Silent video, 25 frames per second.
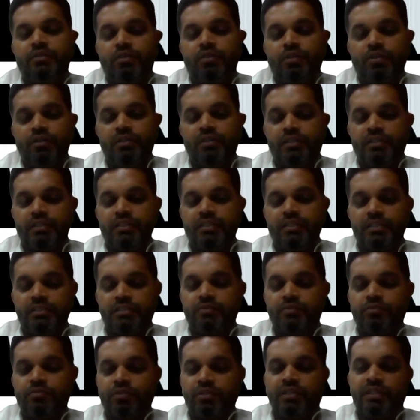or a
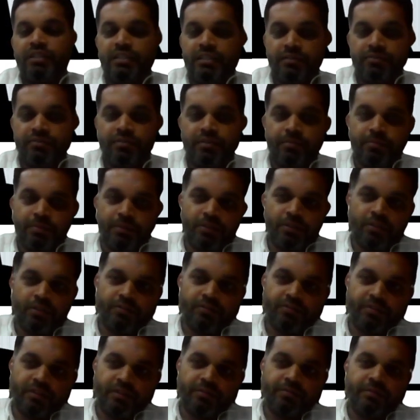creation for a given period of
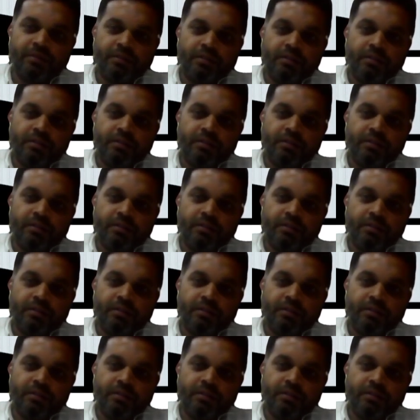time.